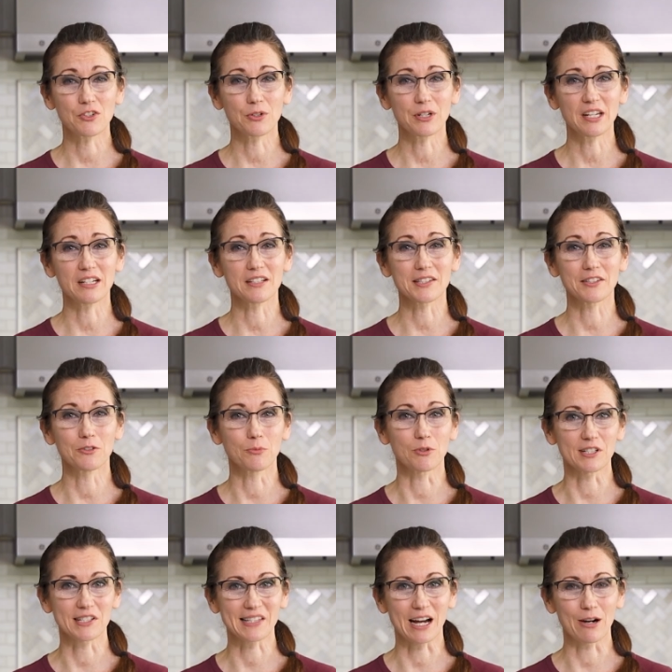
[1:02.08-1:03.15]
to it and is a little
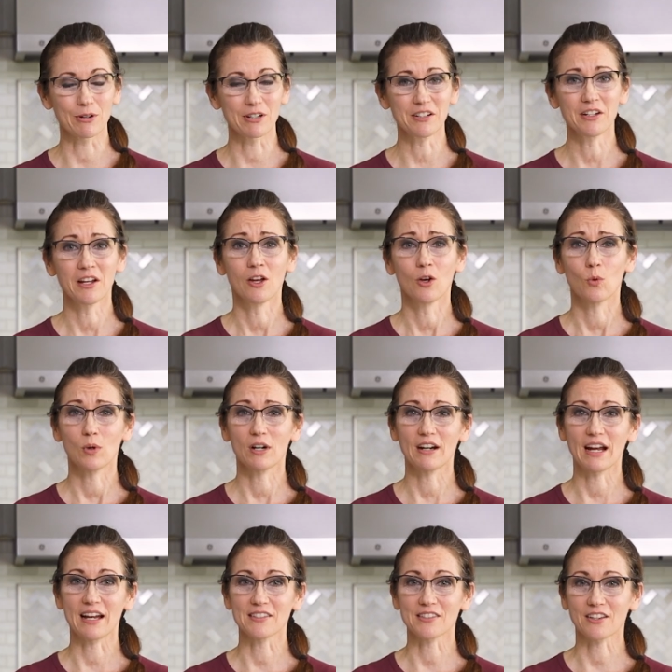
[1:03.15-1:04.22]
more sour,
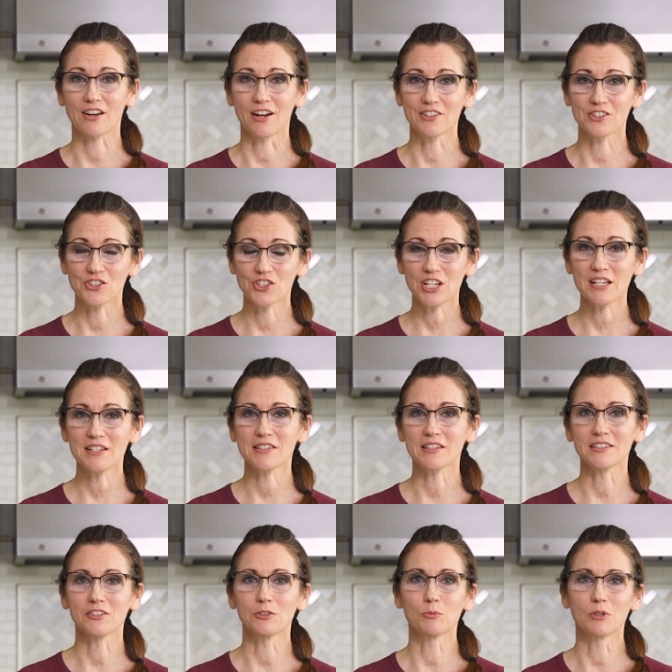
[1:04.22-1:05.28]
whereas the cottage cheese is a
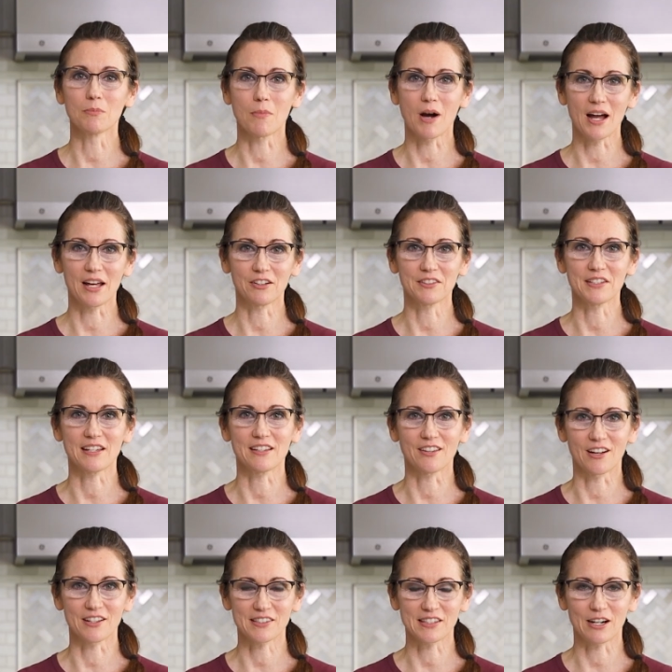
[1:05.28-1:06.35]
little more mild and
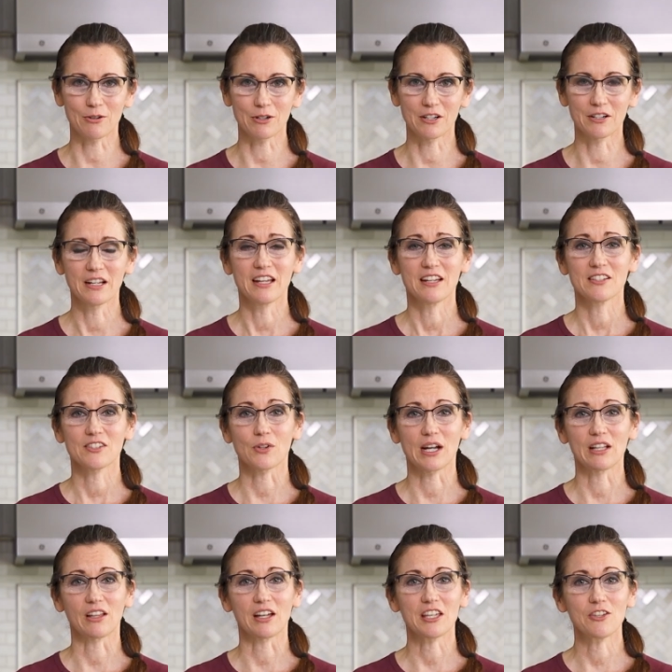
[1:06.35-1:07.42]
not sour. So
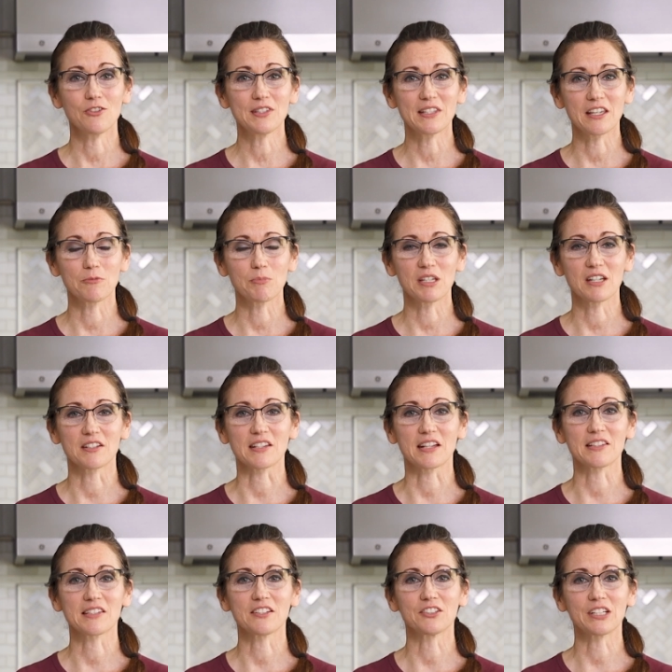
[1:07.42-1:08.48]
I like using it because I
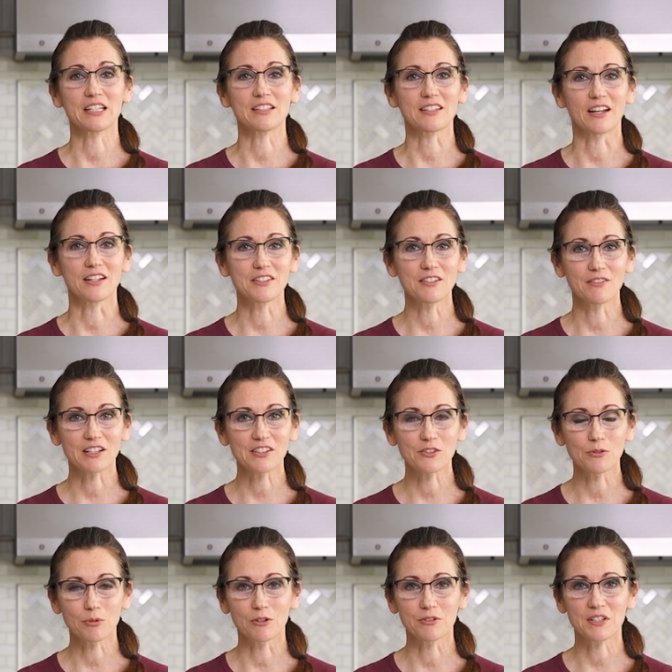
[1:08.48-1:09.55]
still get tons of
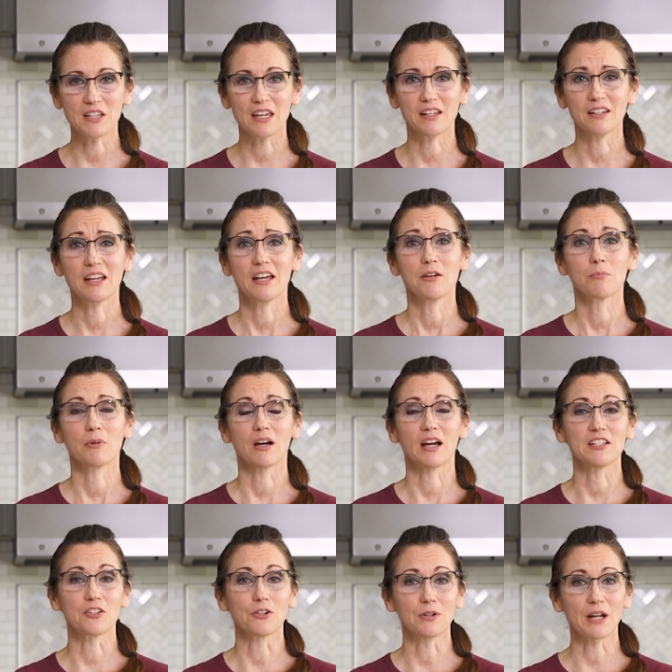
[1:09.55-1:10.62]
extra protein, but
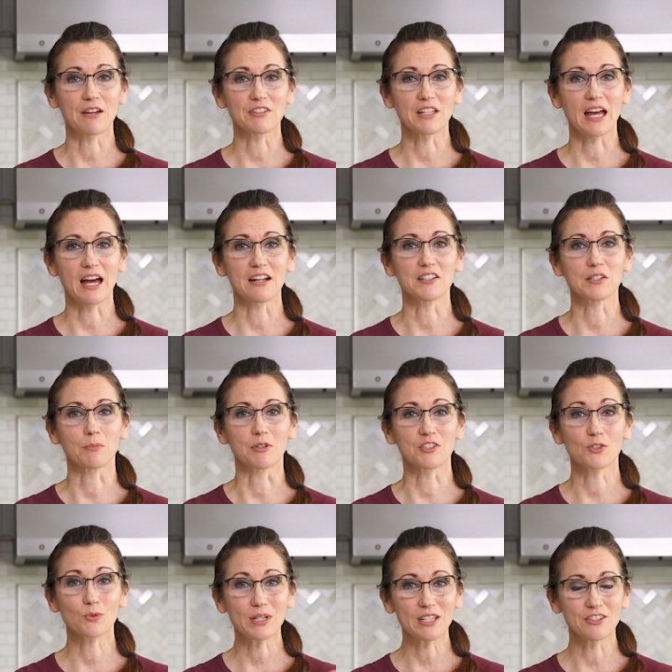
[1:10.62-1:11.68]
I don't have to add as much
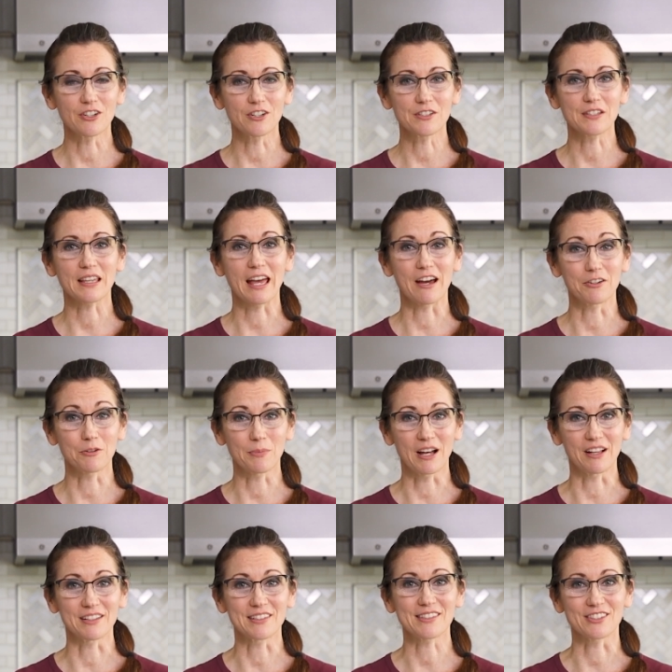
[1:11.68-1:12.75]
sweetener to
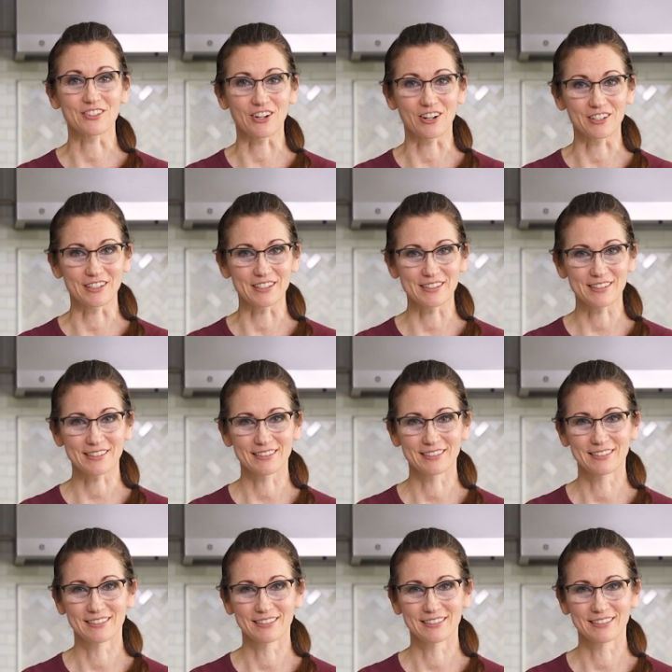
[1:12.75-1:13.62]
counterbalance the tartness.